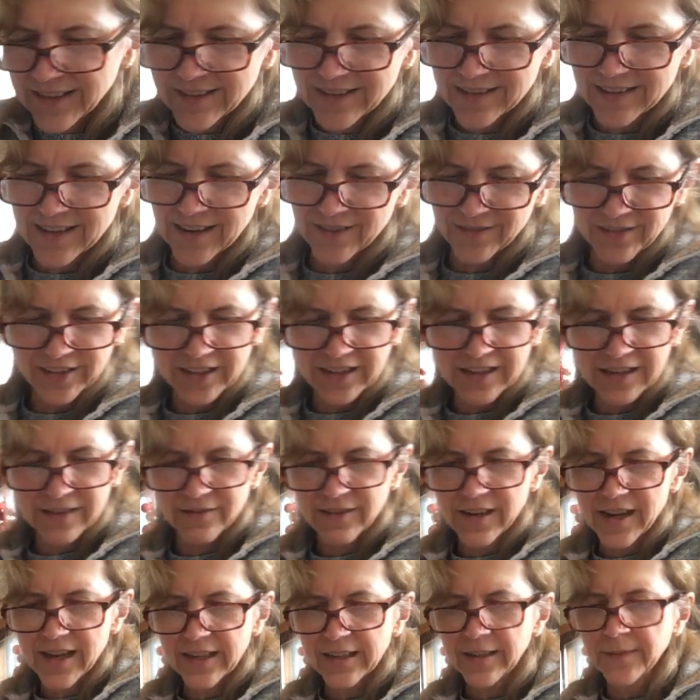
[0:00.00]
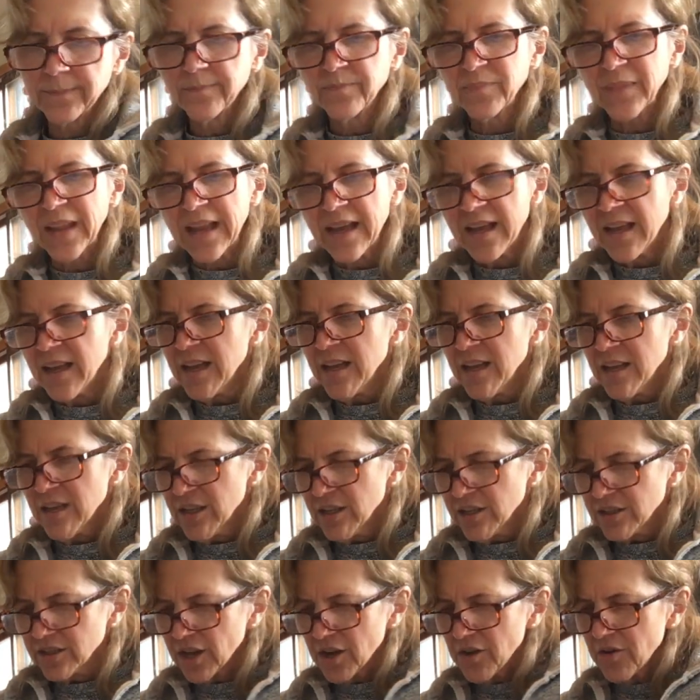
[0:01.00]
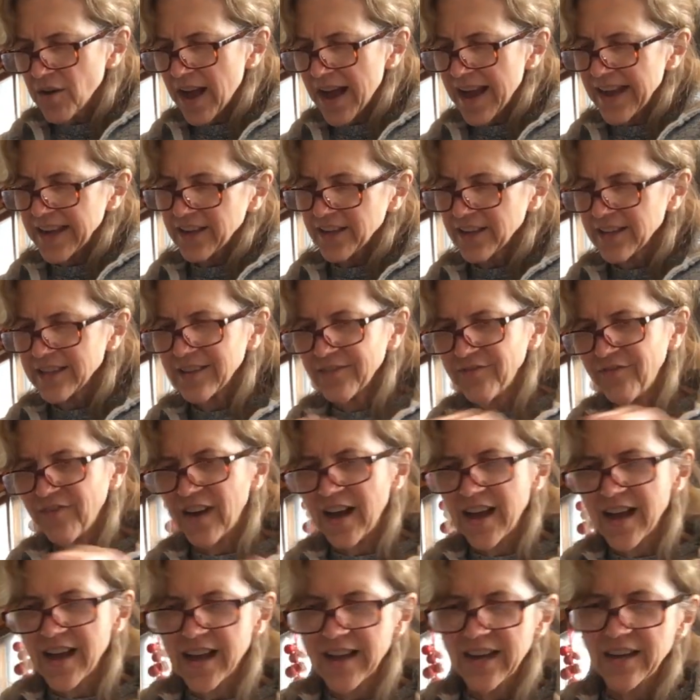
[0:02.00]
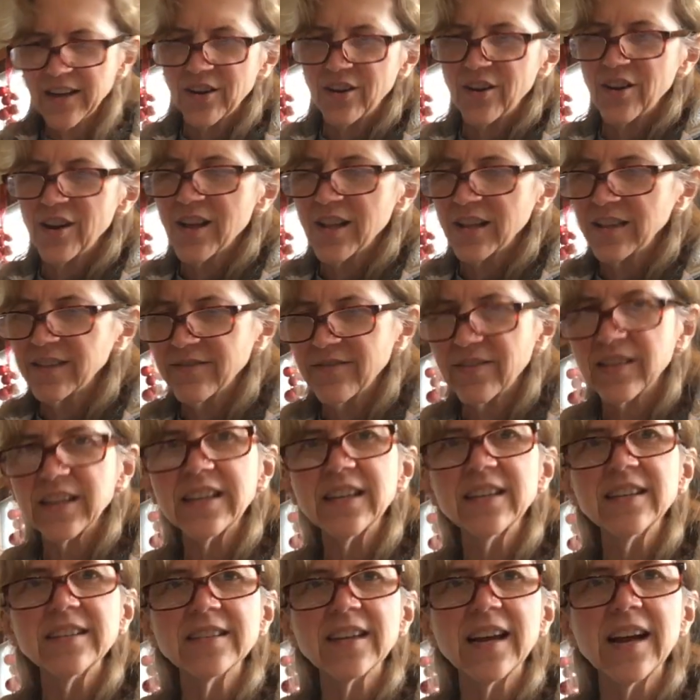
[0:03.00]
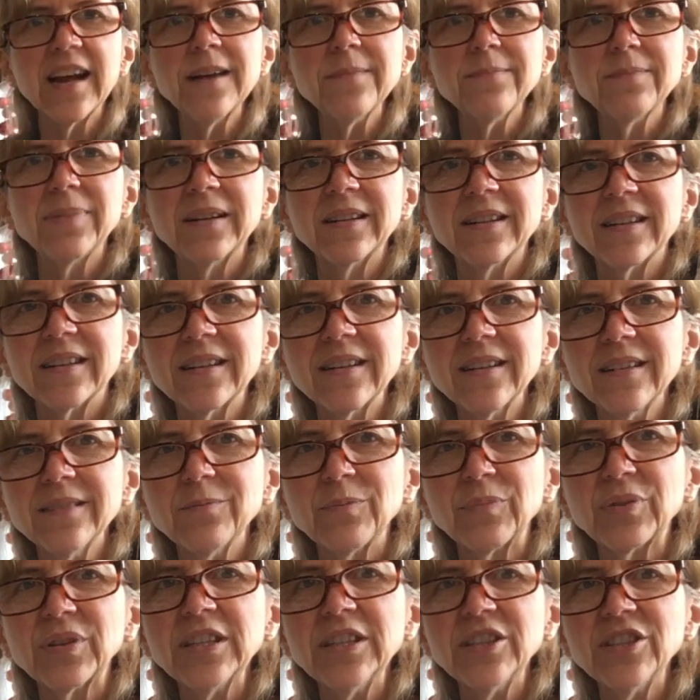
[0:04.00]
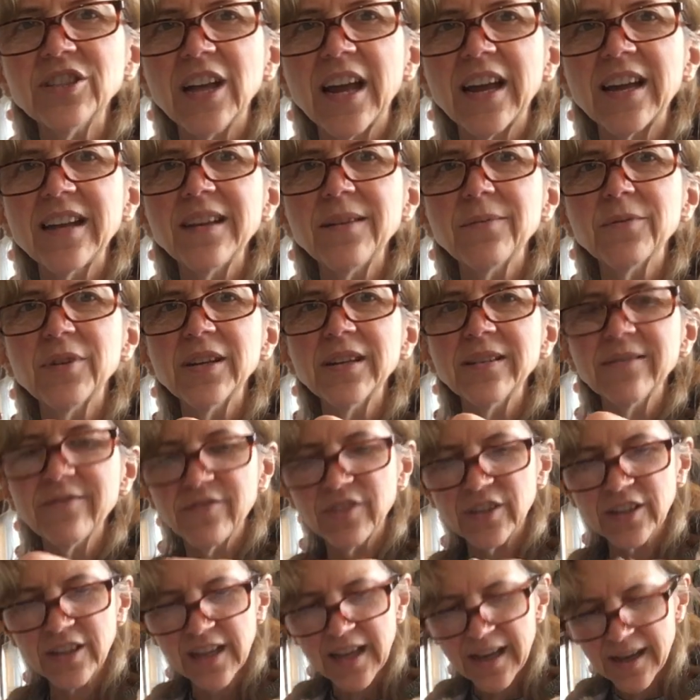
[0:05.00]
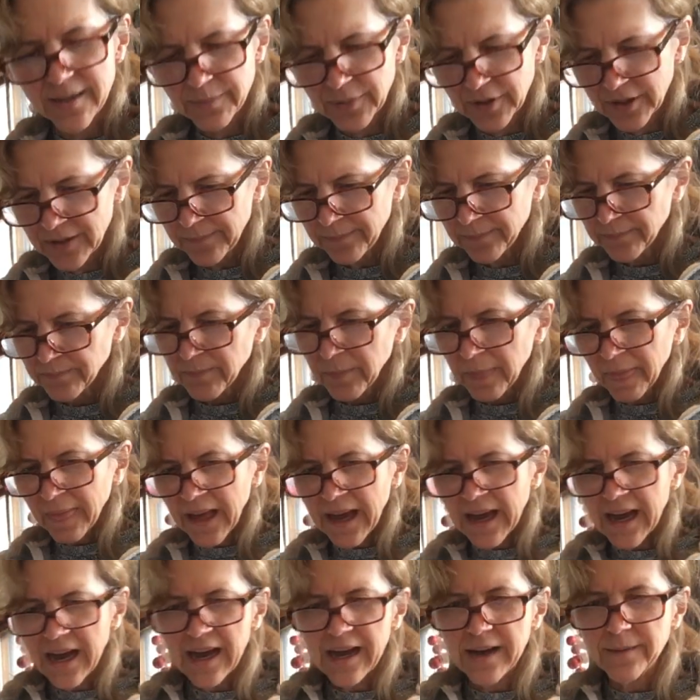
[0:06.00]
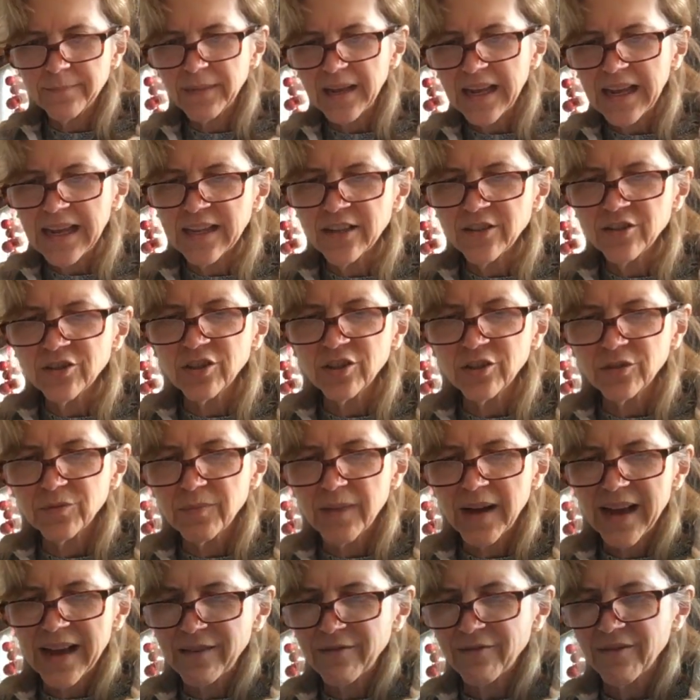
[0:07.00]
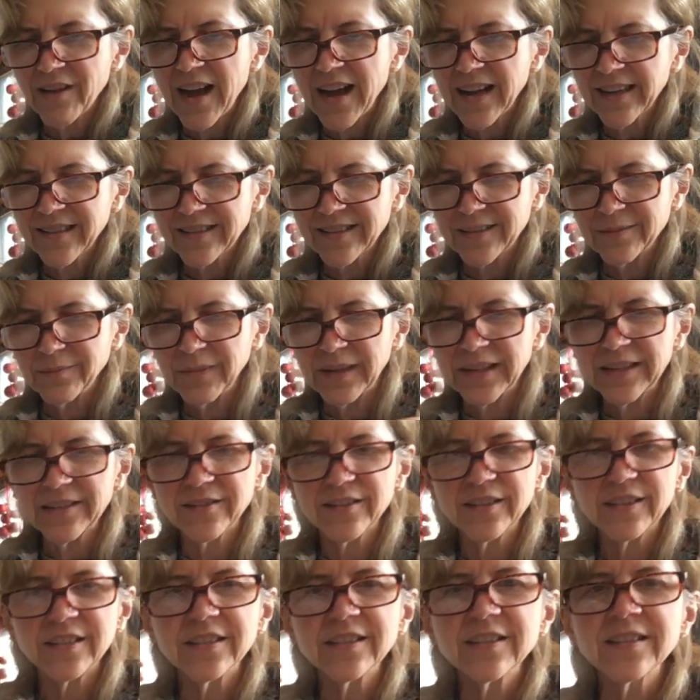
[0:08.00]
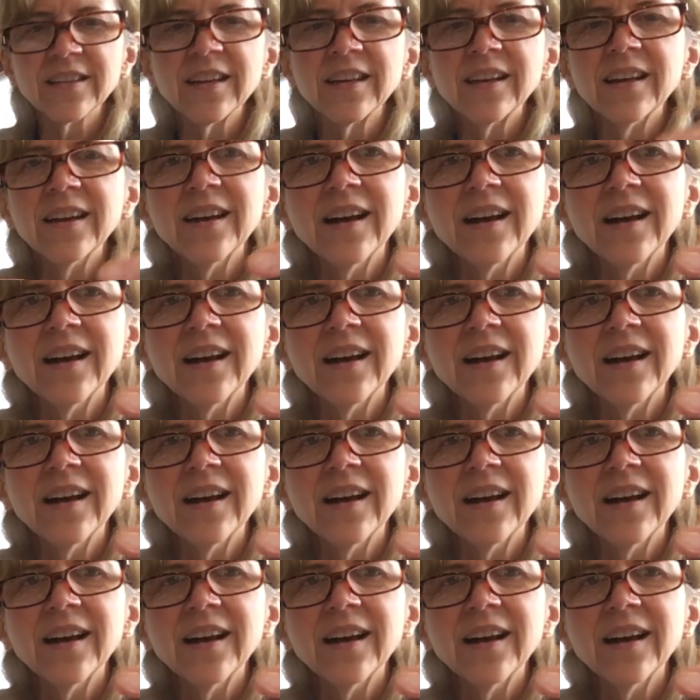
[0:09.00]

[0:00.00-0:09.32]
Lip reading: It's not really a rock. So I could divide all of these up, a pretty shiny one, full of copper, into my rocks and minerals.